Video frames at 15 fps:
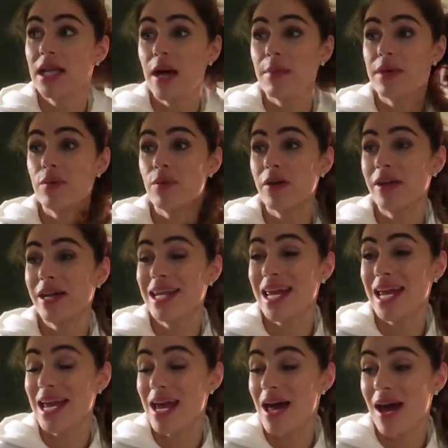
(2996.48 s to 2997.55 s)
Lummy, we're in
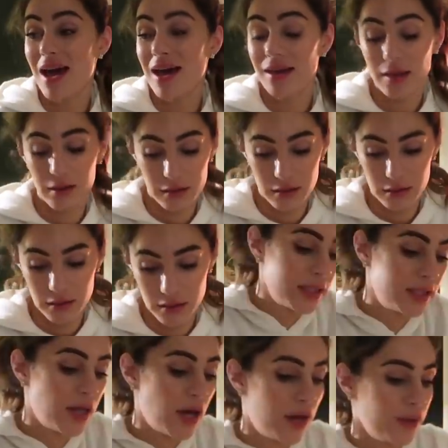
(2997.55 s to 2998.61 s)
here.
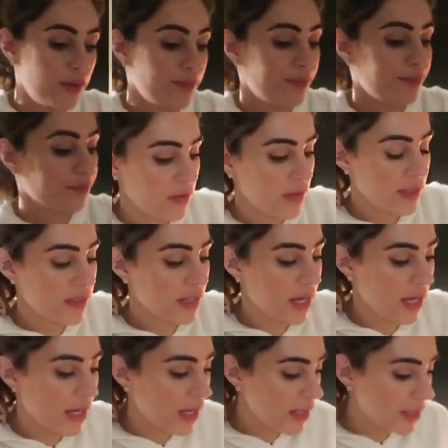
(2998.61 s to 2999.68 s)
So this
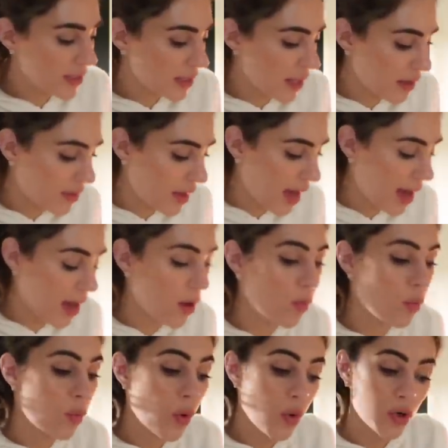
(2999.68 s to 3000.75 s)
is their
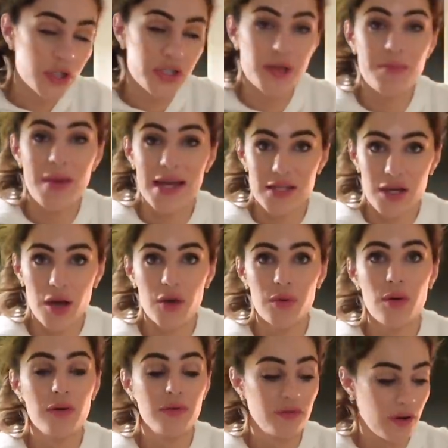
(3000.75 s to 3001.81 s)
Water
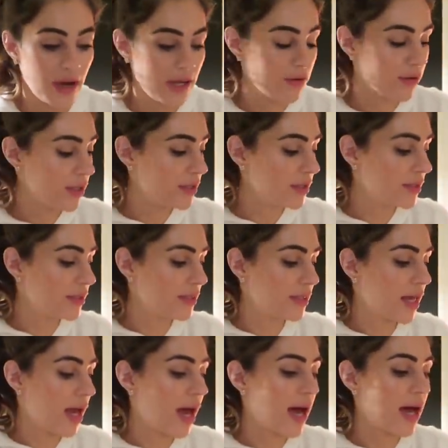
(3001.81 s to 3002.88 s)
Meadow
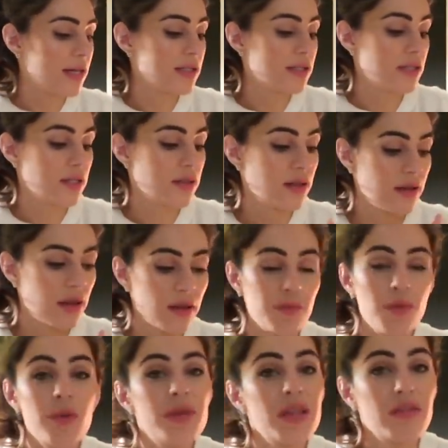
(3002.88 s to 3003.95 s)
fragrance, and at the
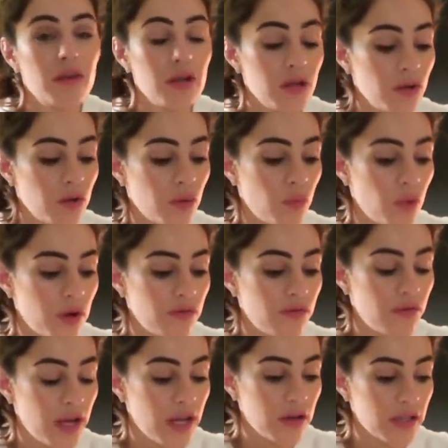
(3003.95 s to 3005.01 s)
moment they've only got the one
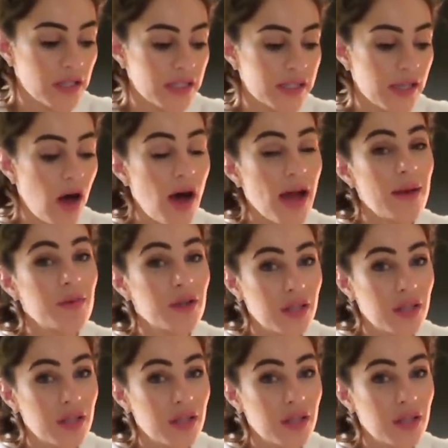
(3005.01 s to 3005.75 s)
fragrance. I am